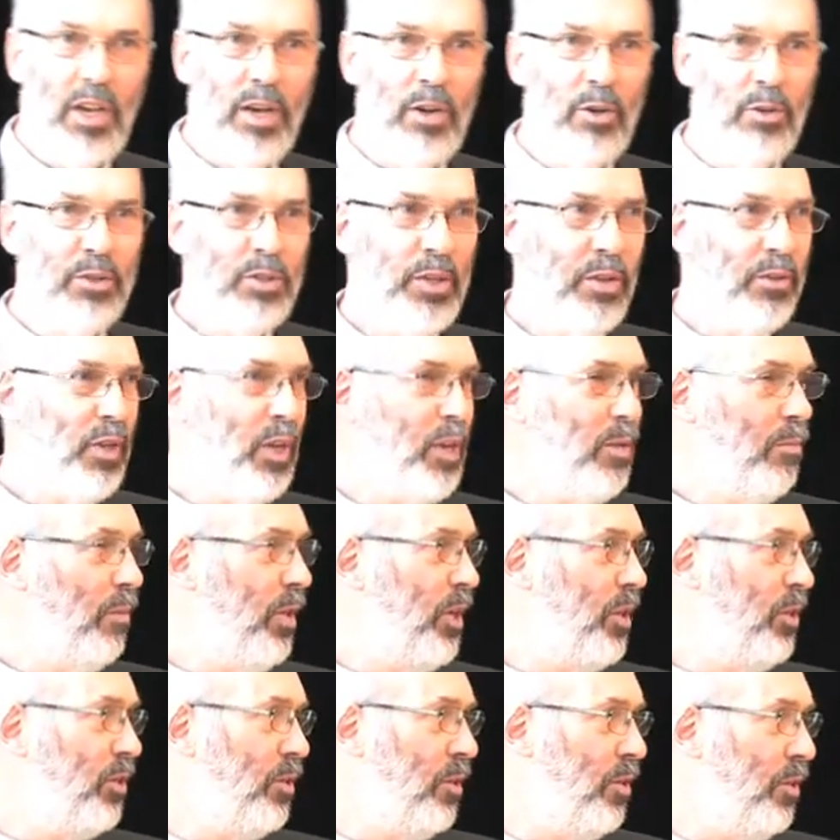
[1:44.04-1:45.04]
I also thank
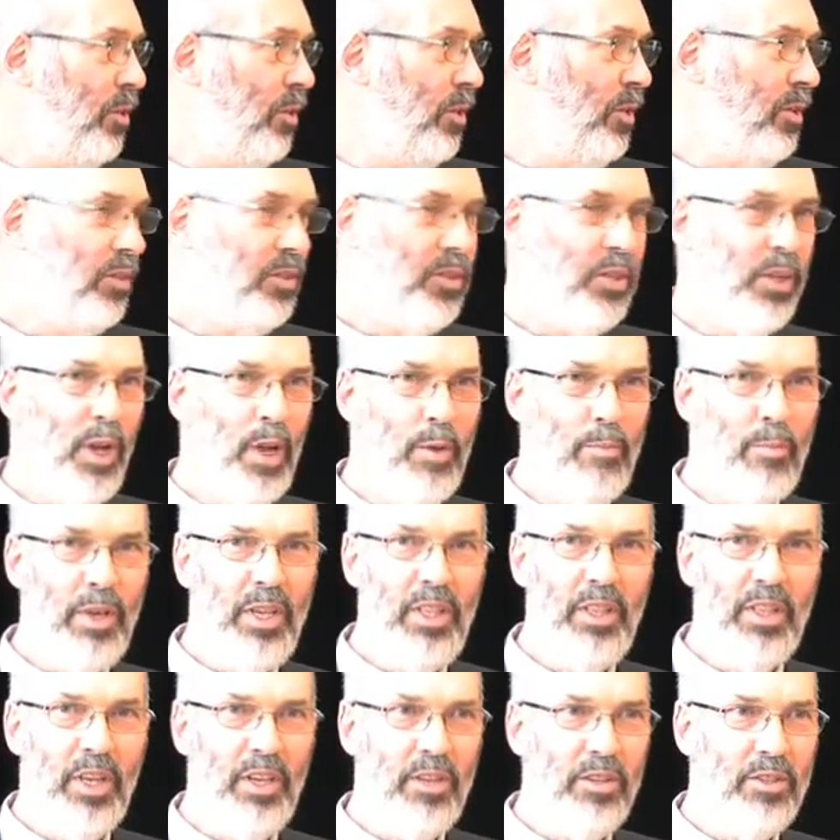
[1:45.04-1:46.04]
my students, and I
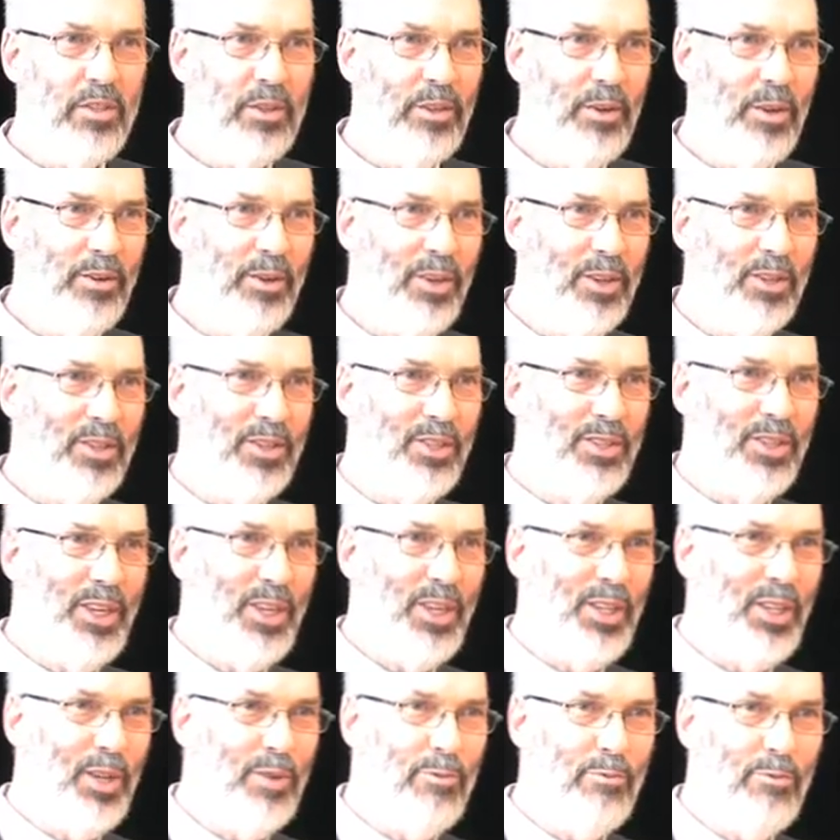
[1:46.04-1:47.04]
mean that too. I'm not just
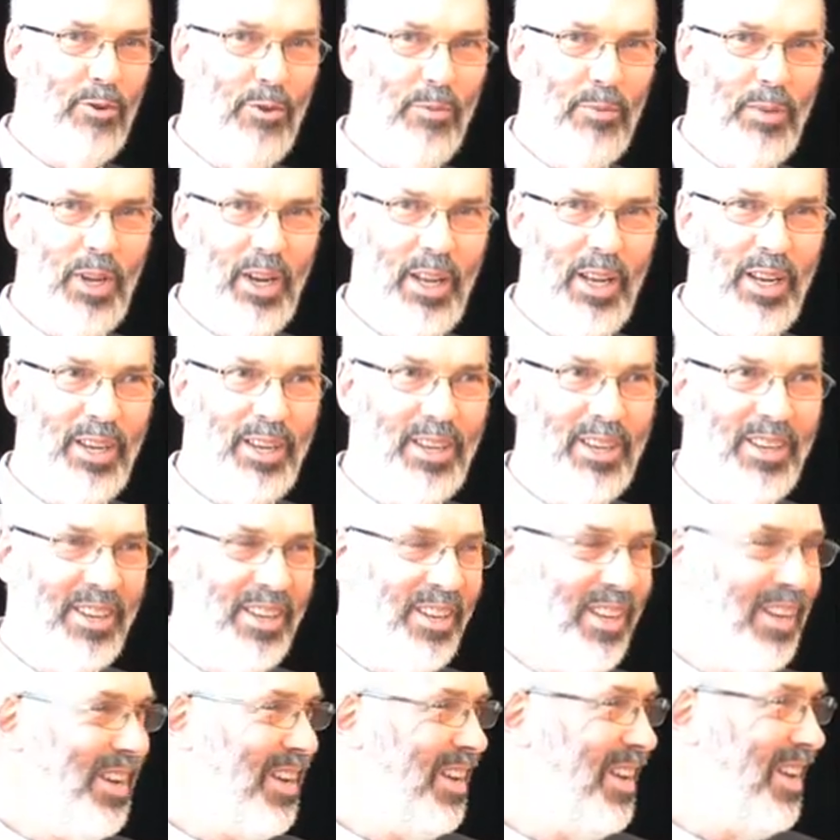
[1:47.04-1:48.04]
saying that formulaically.
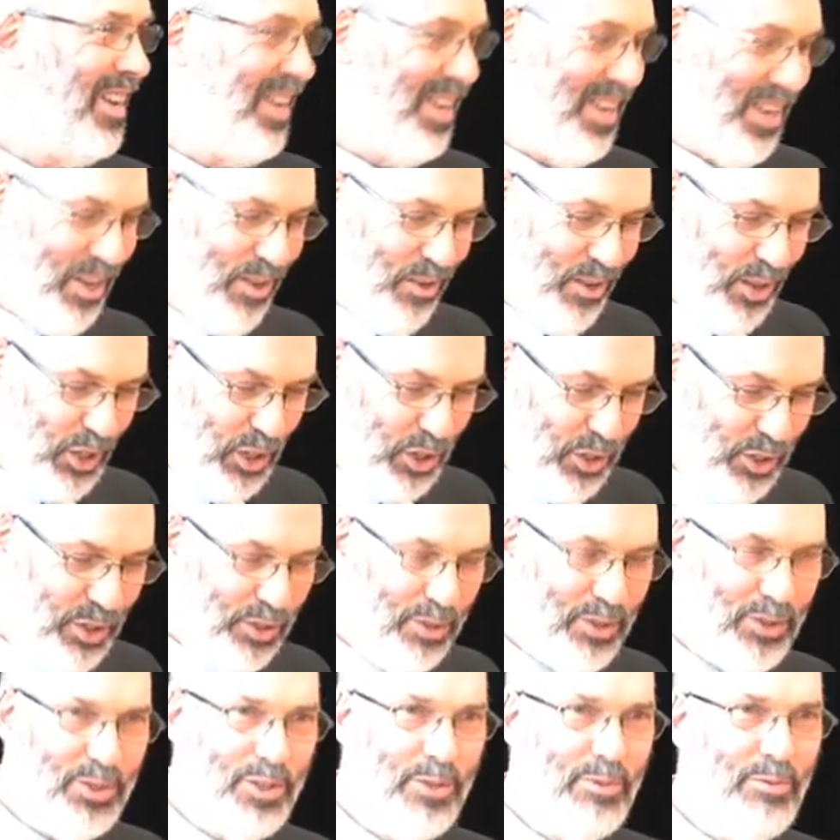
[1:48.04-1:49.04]
My
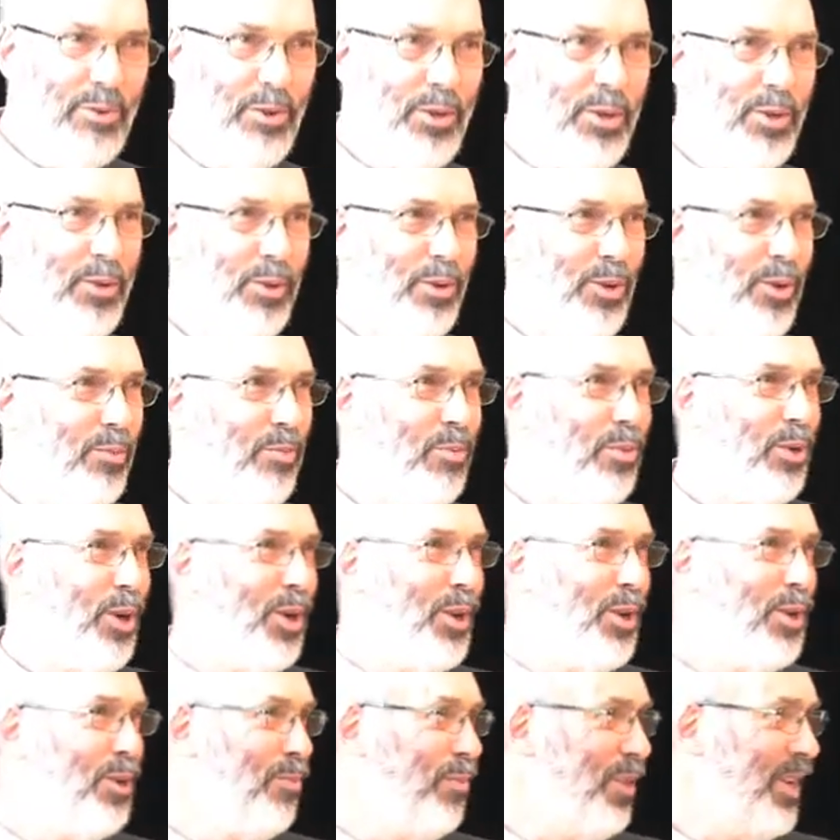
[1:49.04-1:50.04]
students are very good at
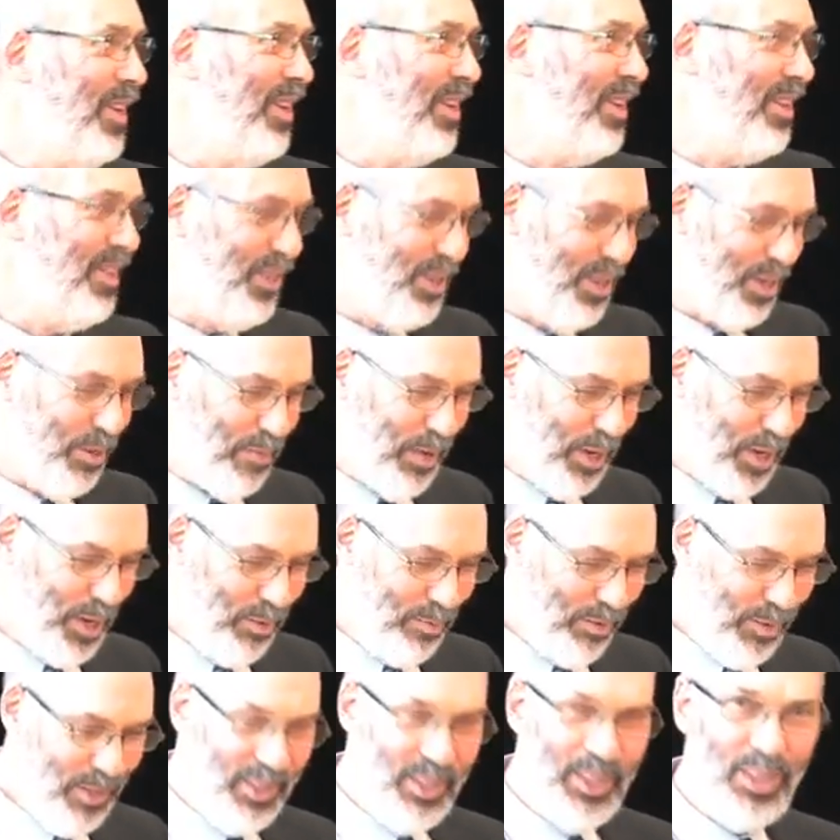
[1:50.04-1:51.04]
prodding me and
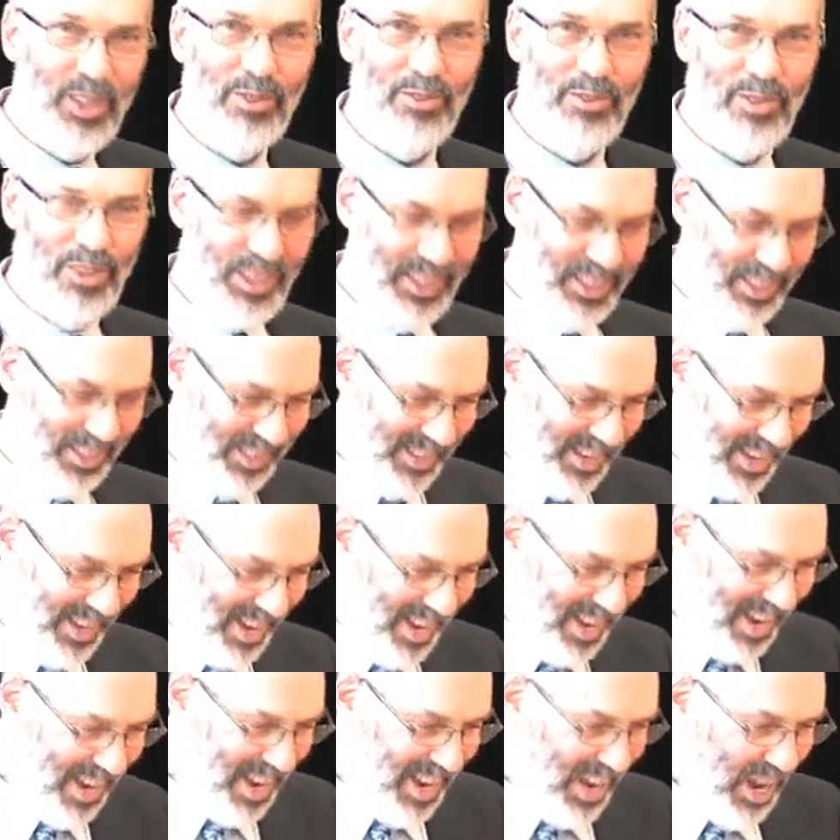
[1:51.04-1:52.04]
making me think of things.
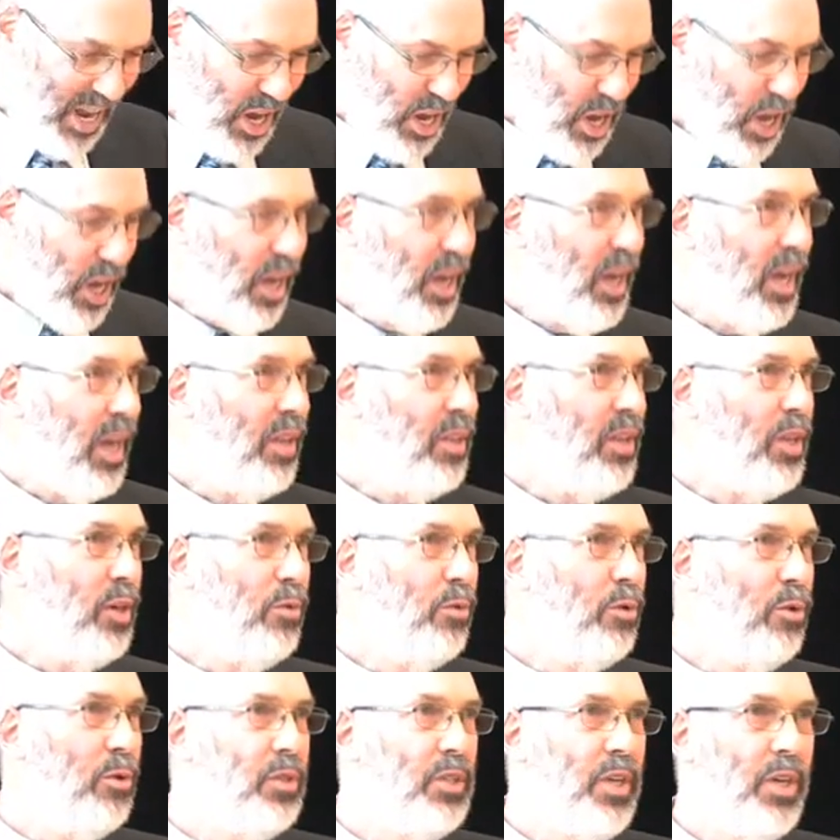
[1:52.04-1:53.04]
Uh, and then,
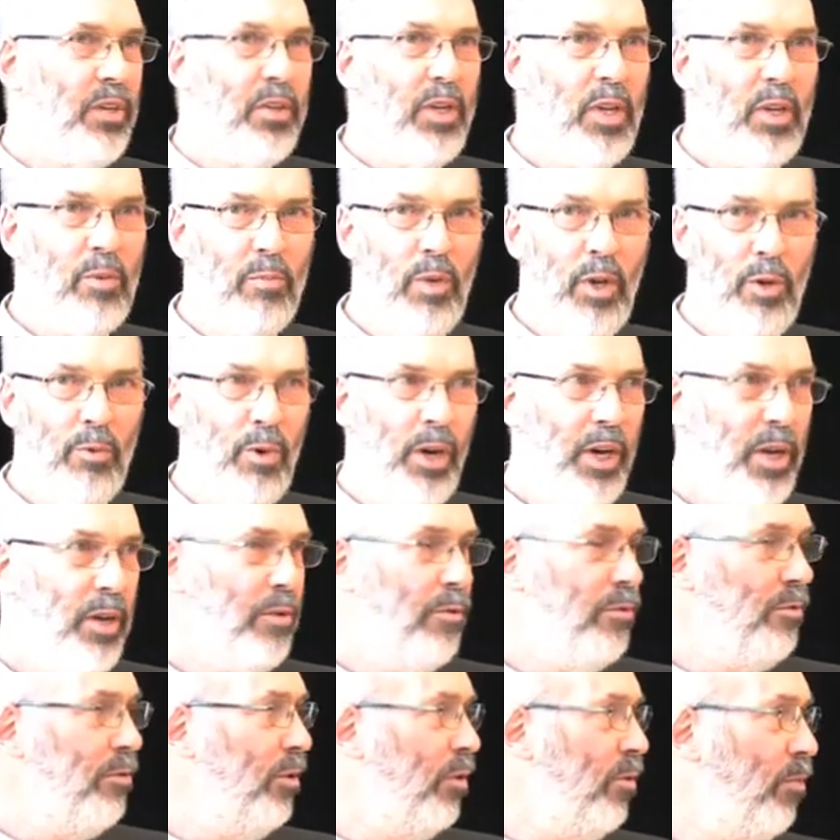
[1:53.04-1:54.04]
of course, I thank my
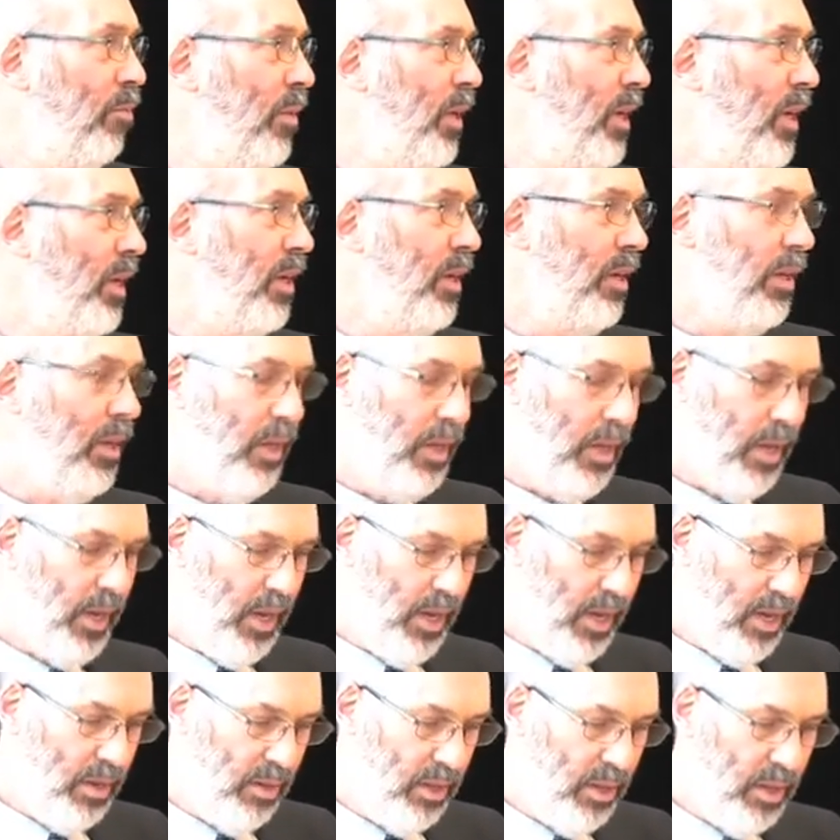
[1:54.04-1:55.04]
wife, my
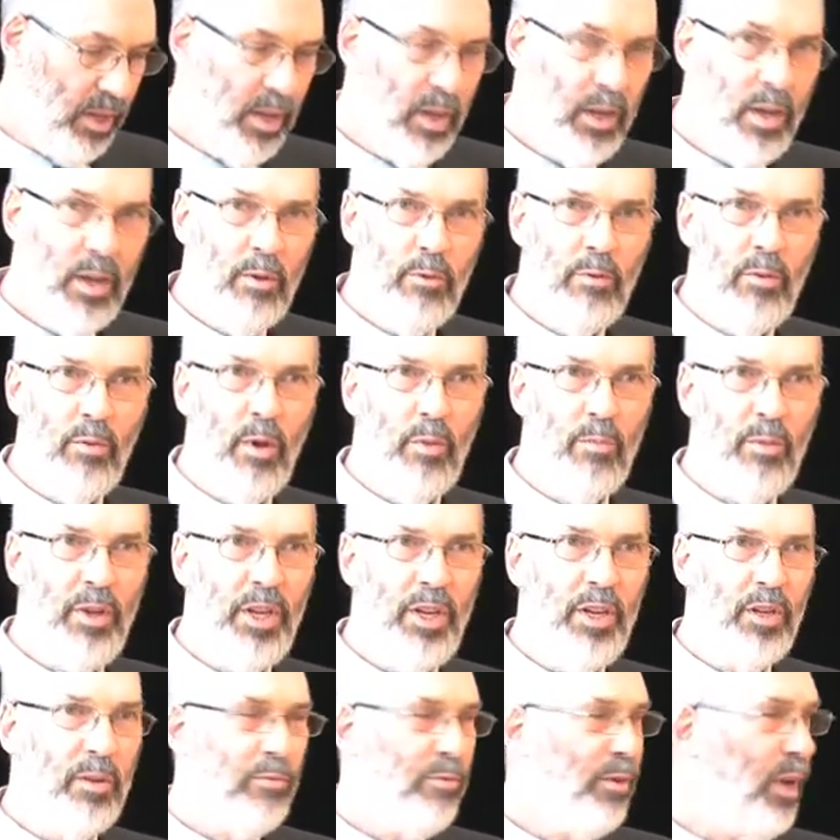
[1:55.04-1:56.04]
uh,
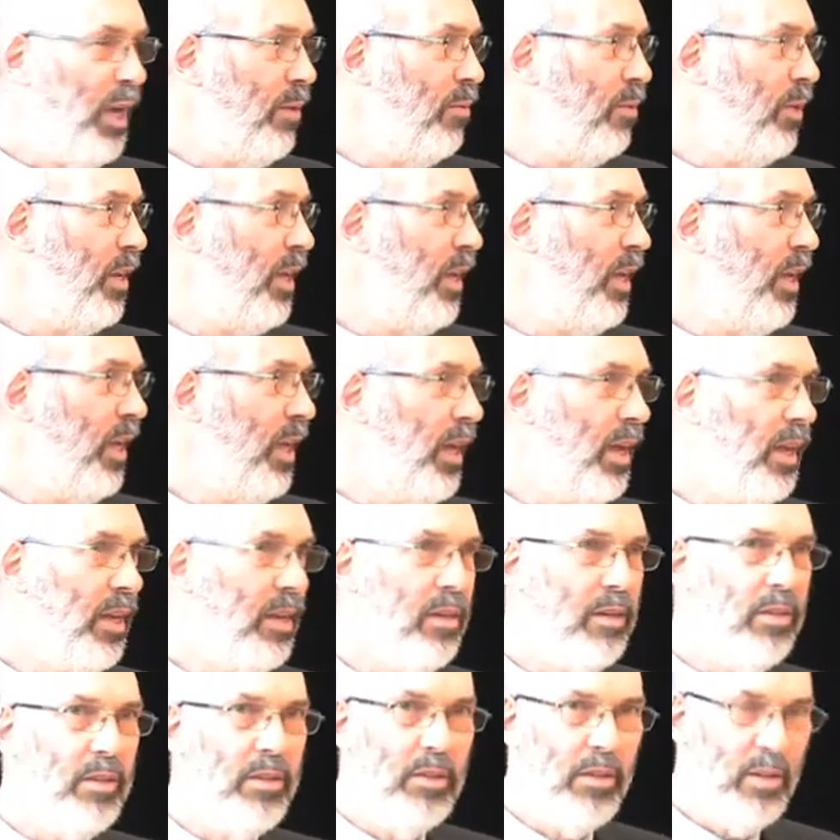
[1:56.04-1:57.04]
immediate family,
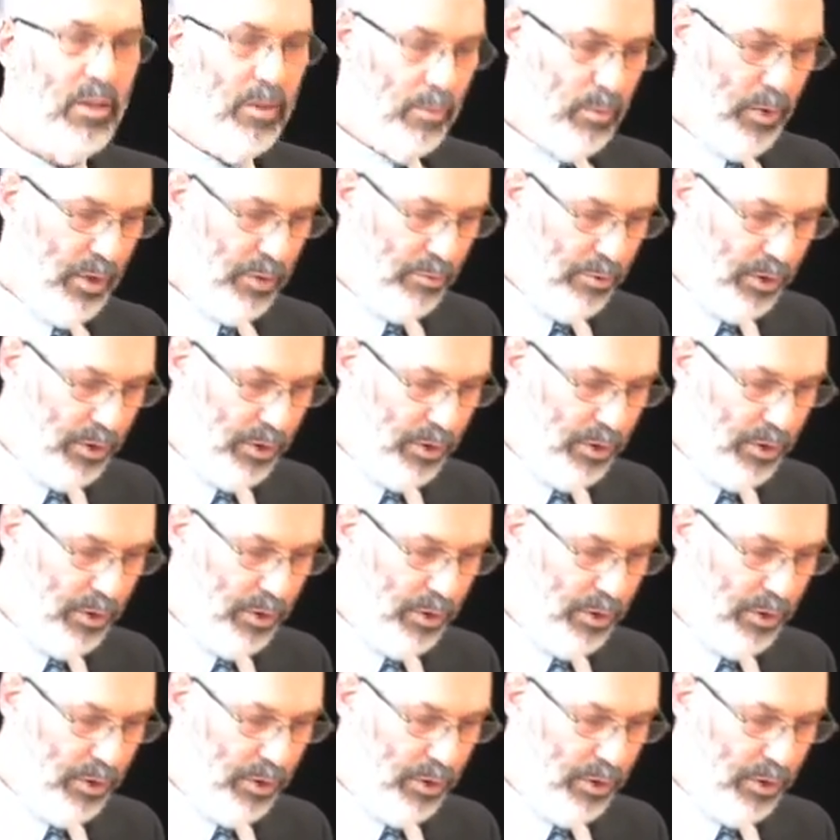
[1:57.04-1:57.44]
and my